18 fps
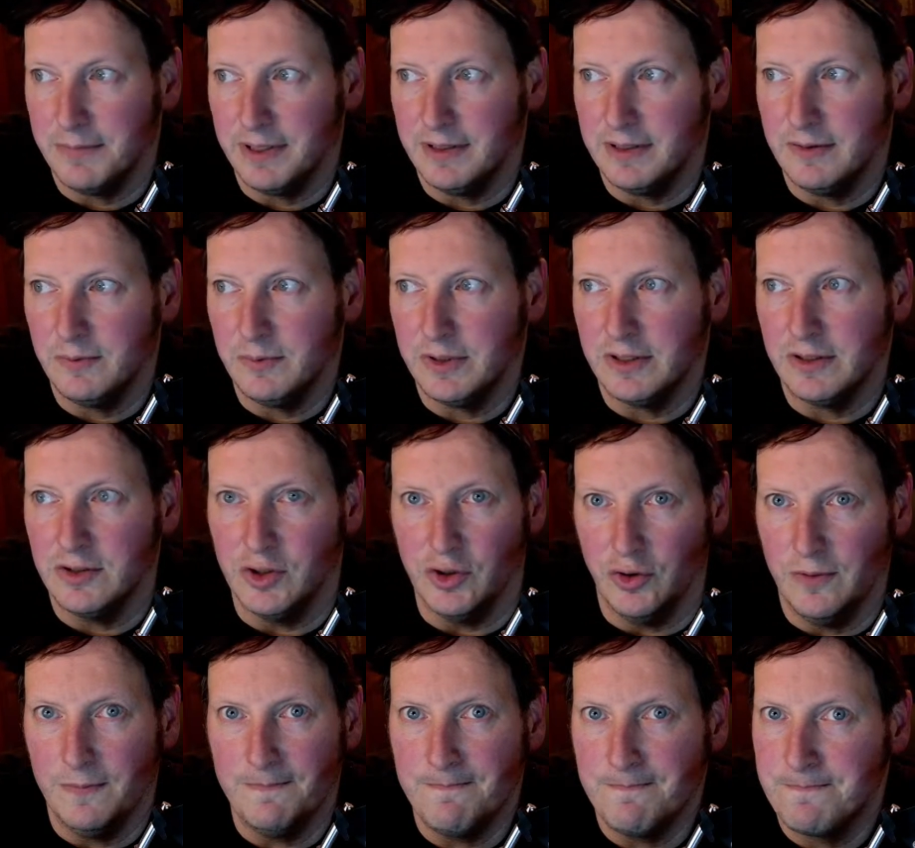But with
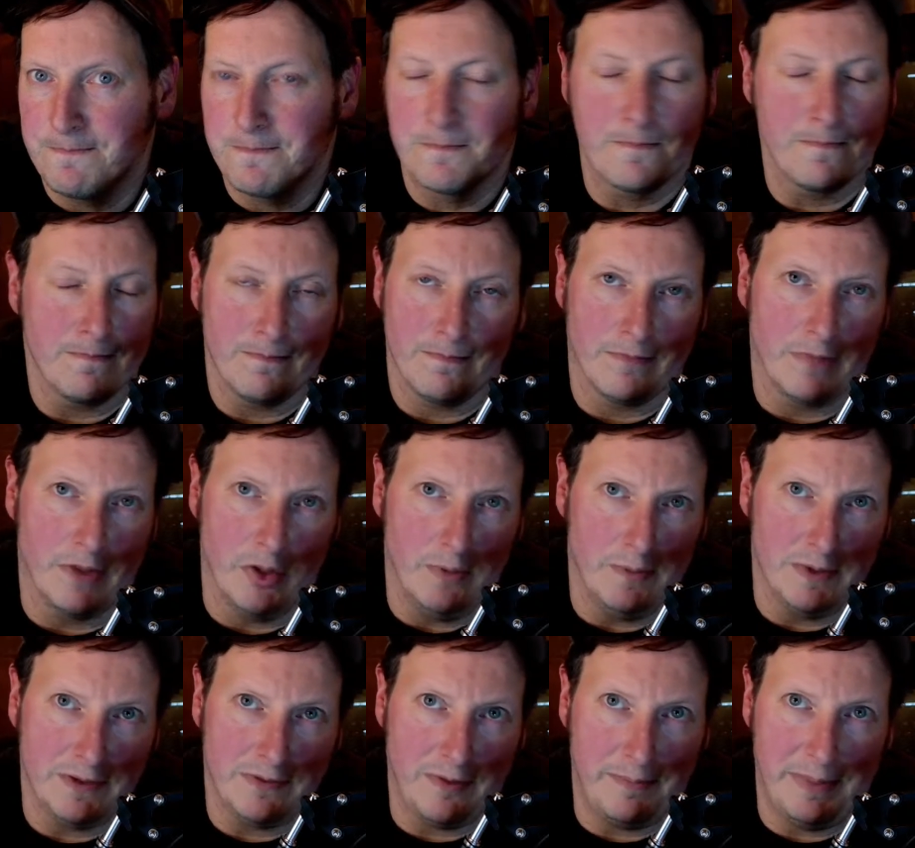Doom
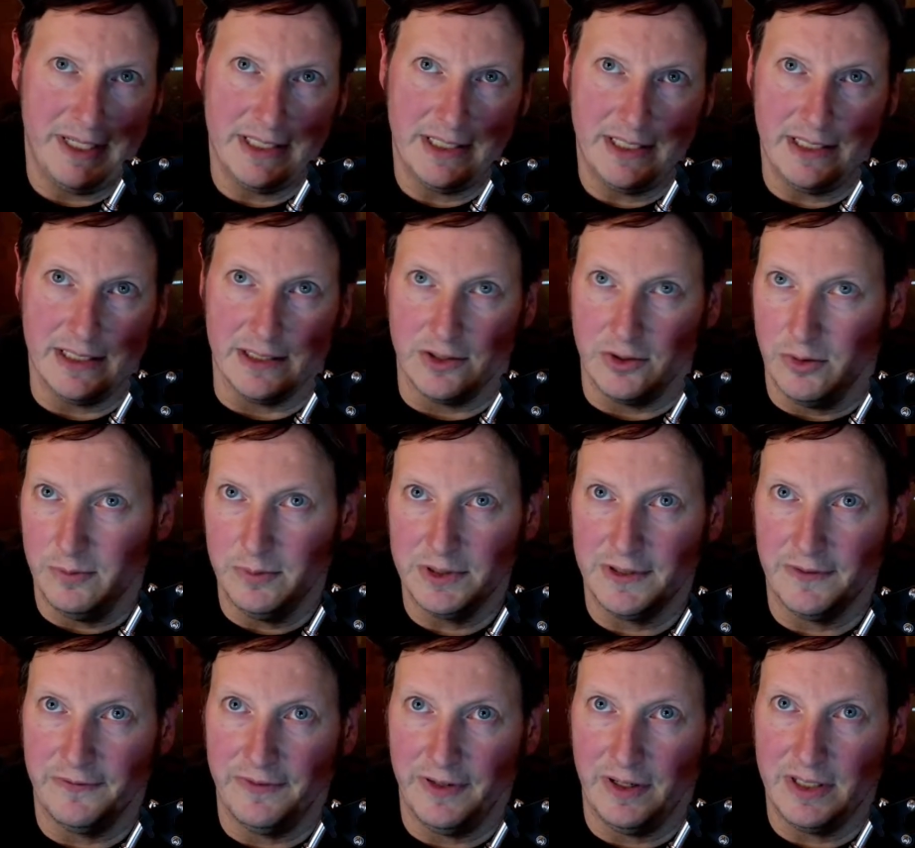was for PCs. Doom was
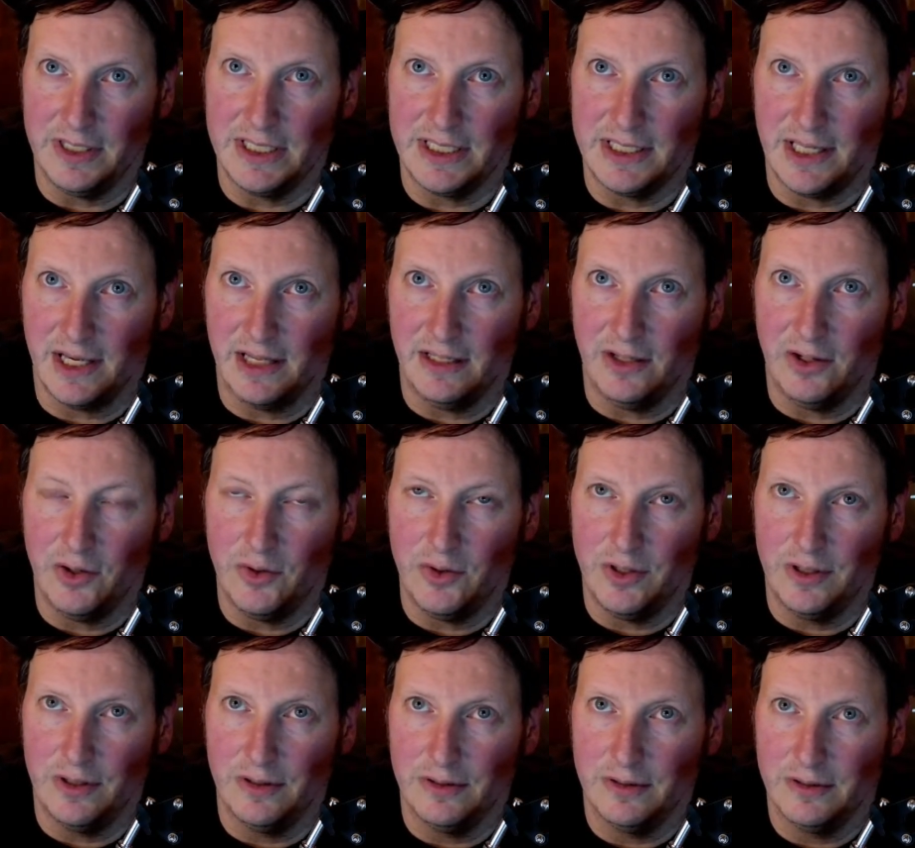a very
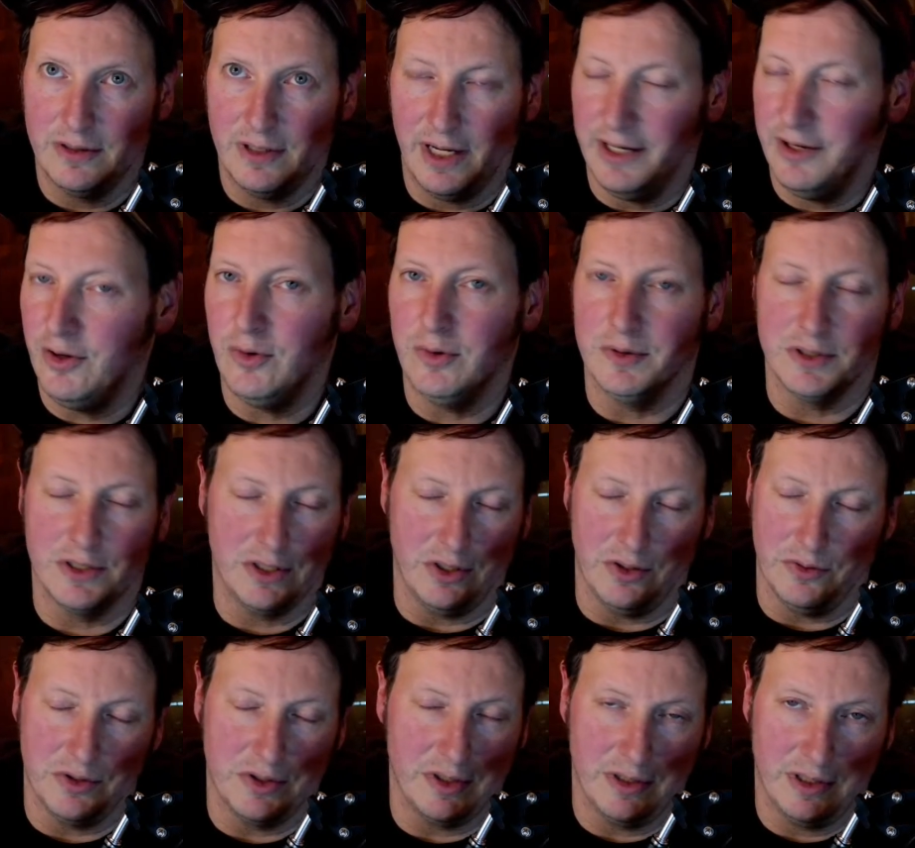siloed, I know it was
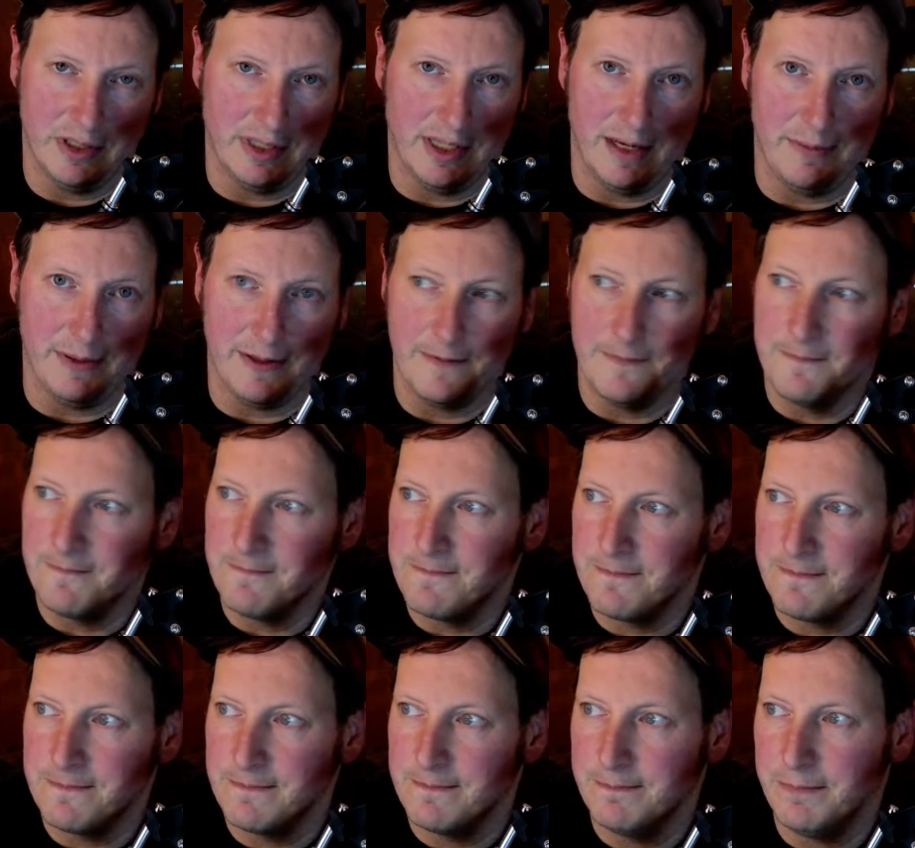huge in gaming,
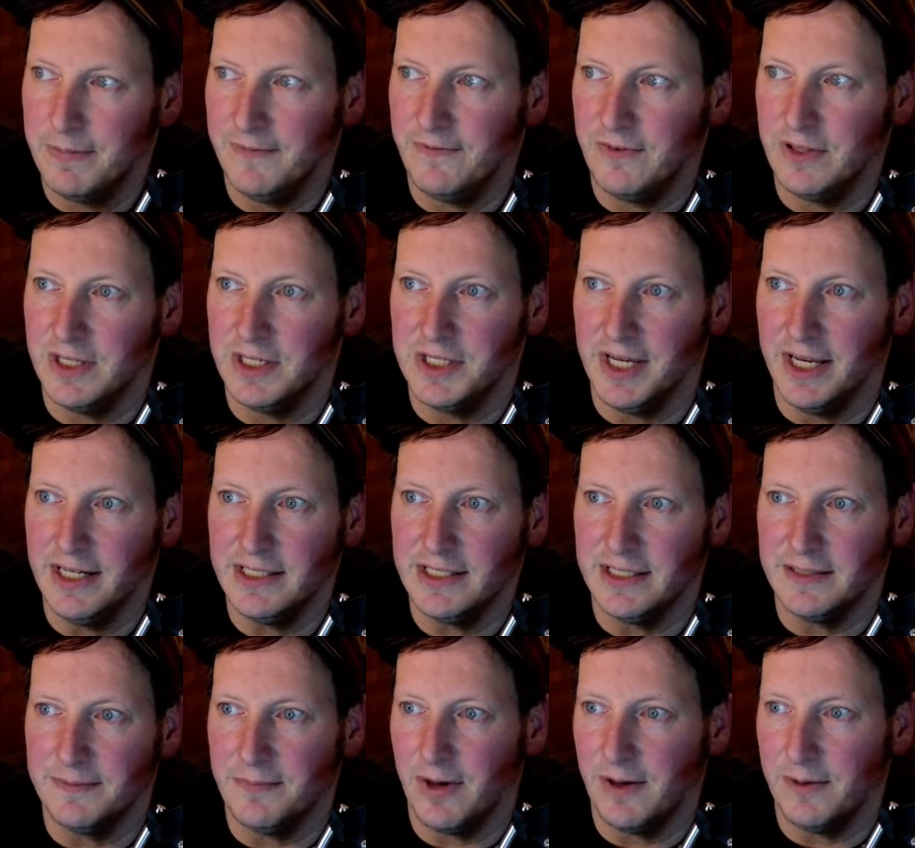but for the
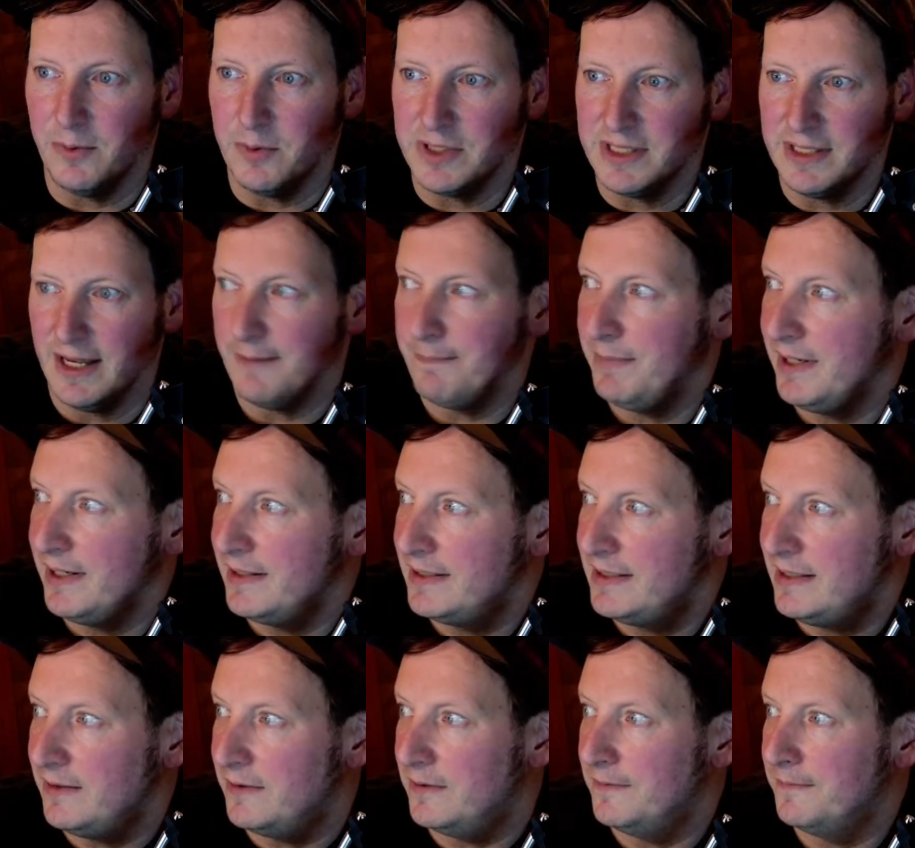Genesis, it probably wasn't that big a
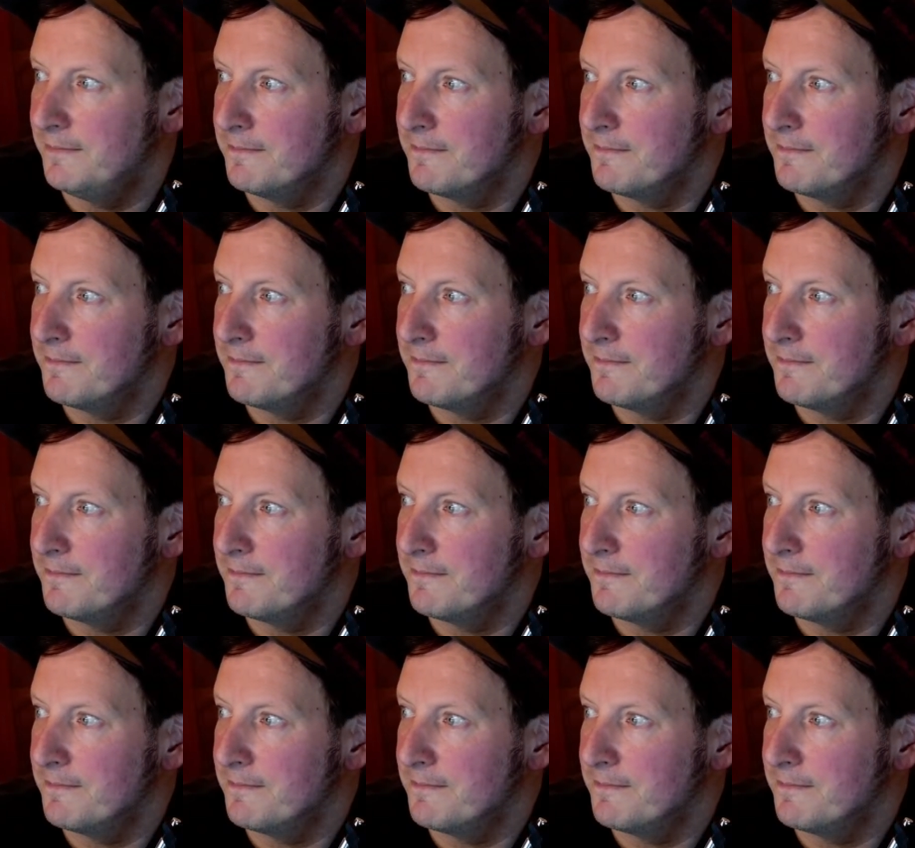deal.